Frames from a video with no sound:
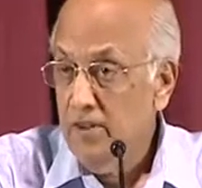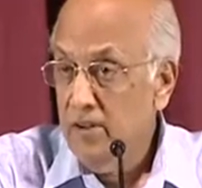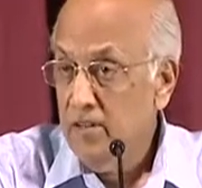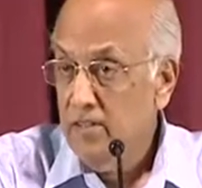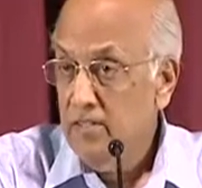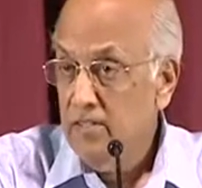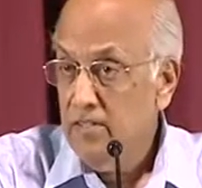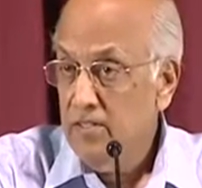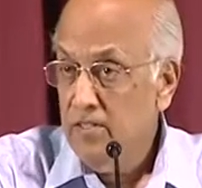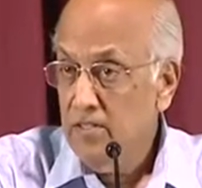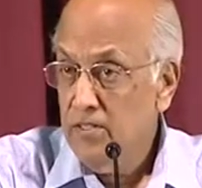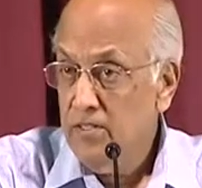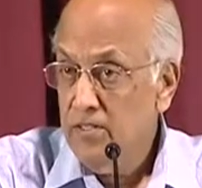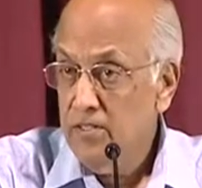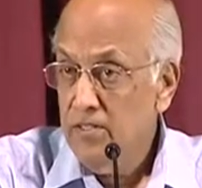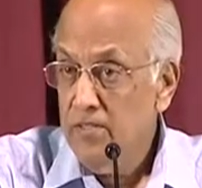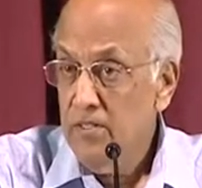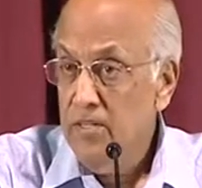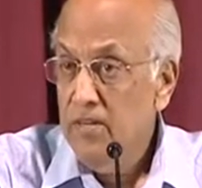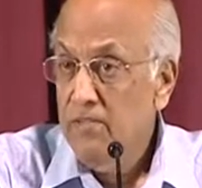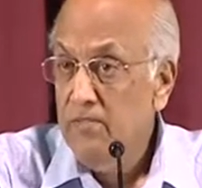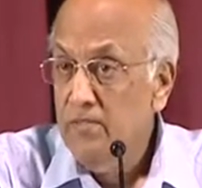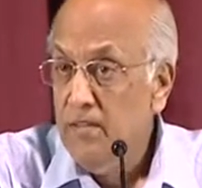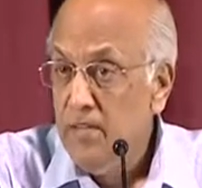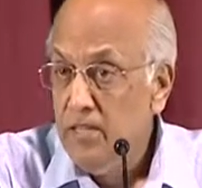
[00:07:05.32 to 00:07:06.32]
fathers
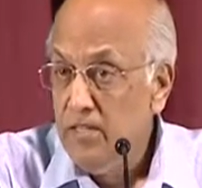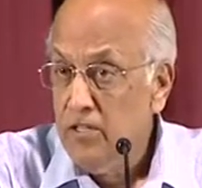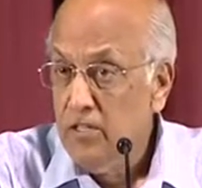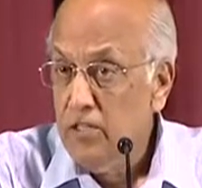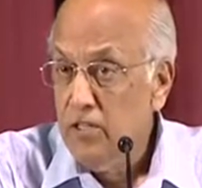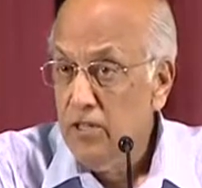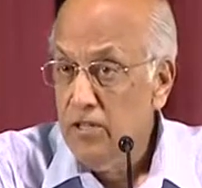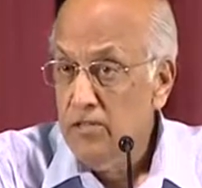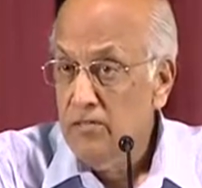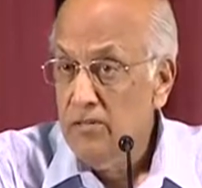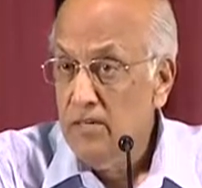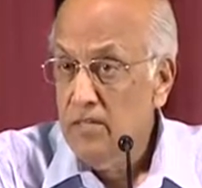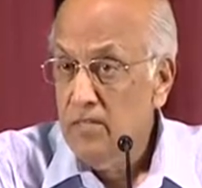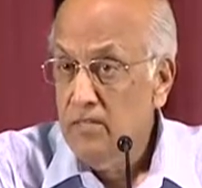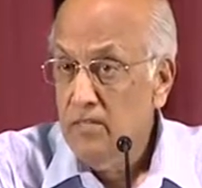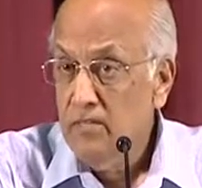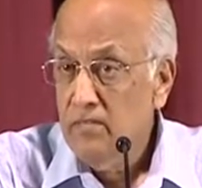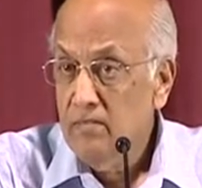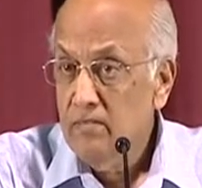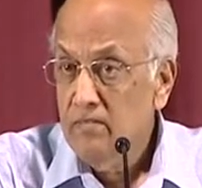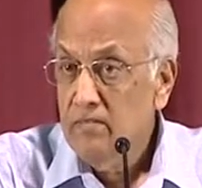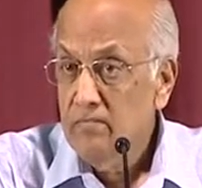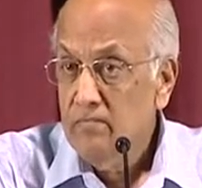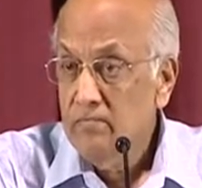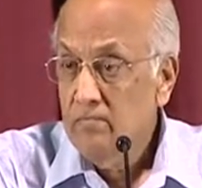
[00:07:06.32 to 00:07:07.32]
give their
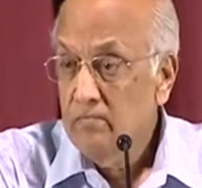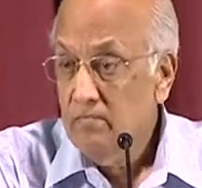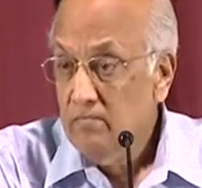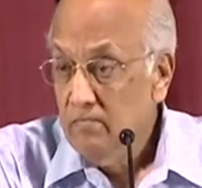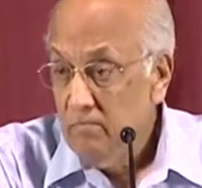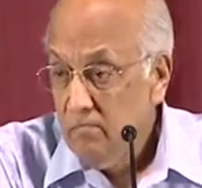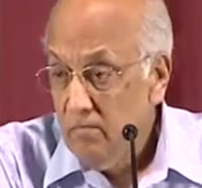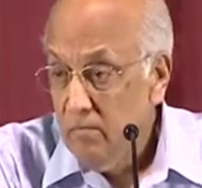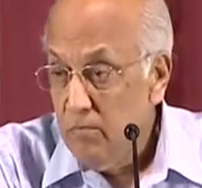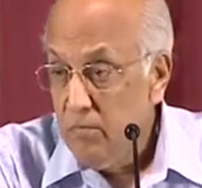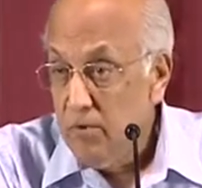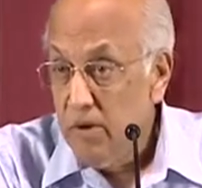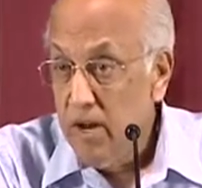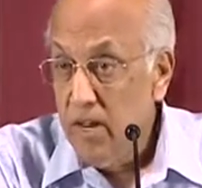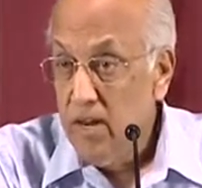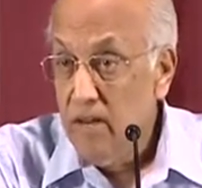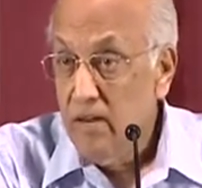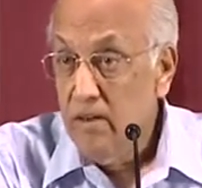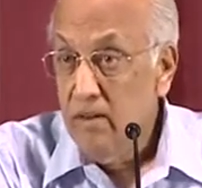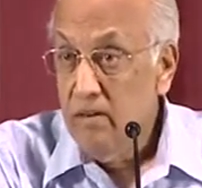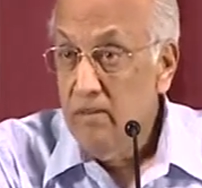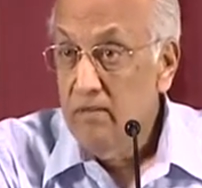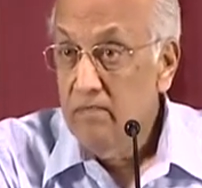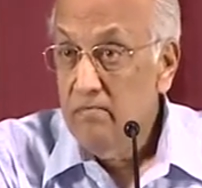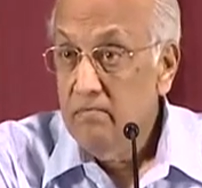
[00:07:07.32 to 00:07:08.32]
children
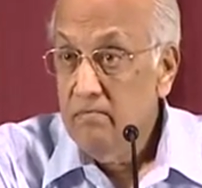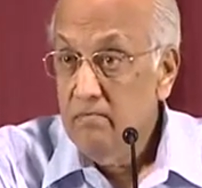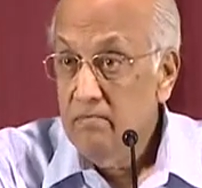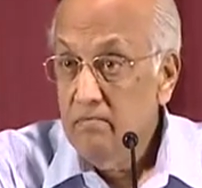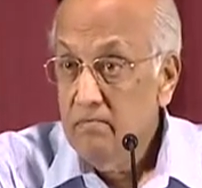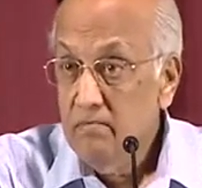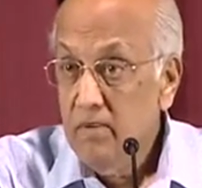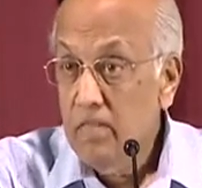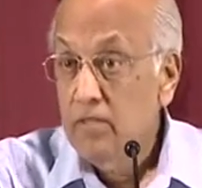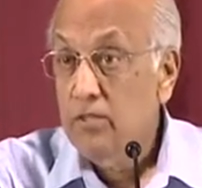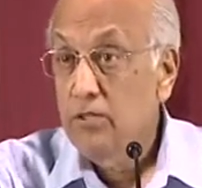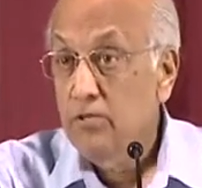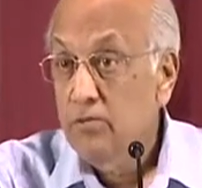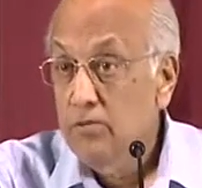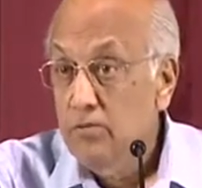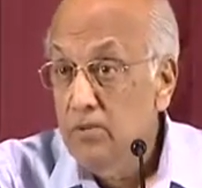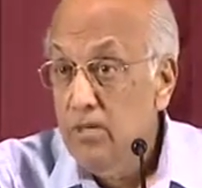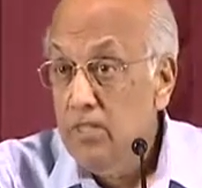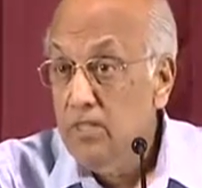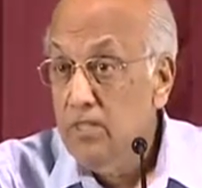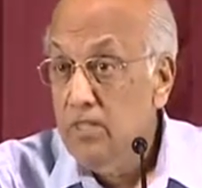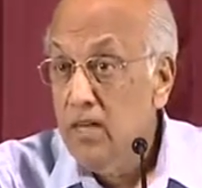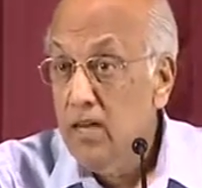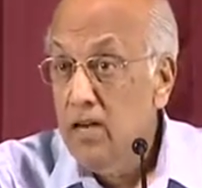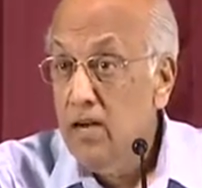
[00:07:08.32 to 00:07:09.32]
bread as
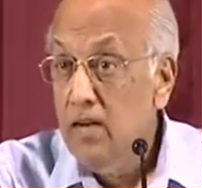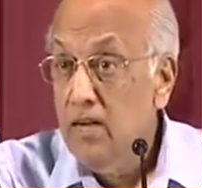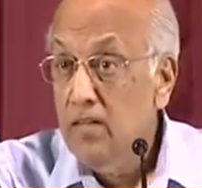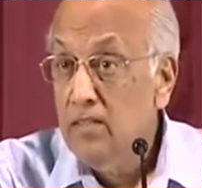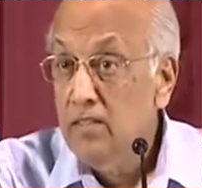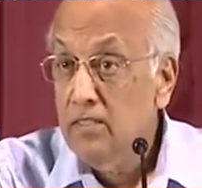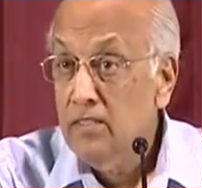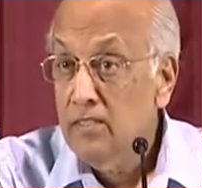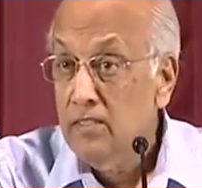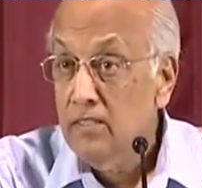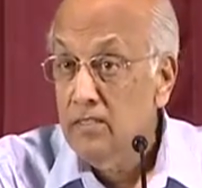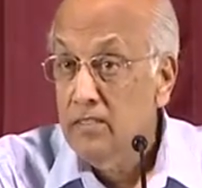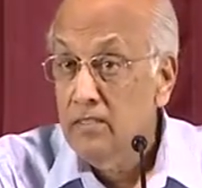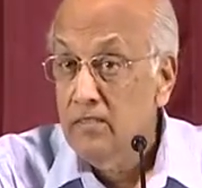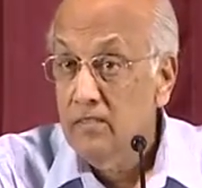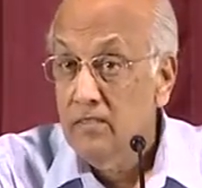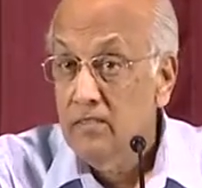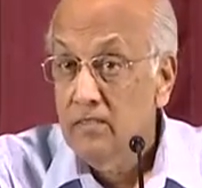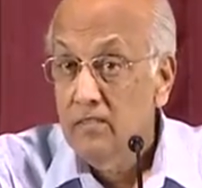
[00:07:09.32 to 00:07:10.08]
soon as they ask?